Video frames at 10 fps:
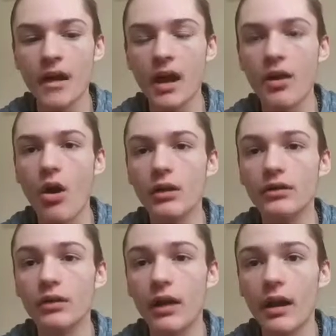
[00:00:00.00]
I call it,
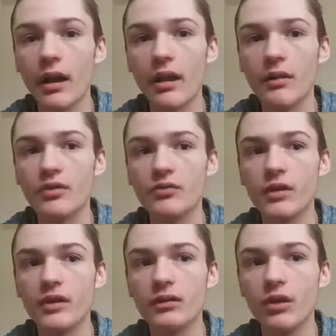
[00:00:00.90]
I, is
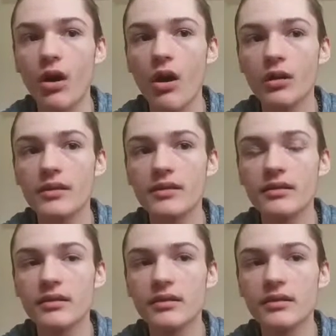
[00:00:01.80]
where it locks.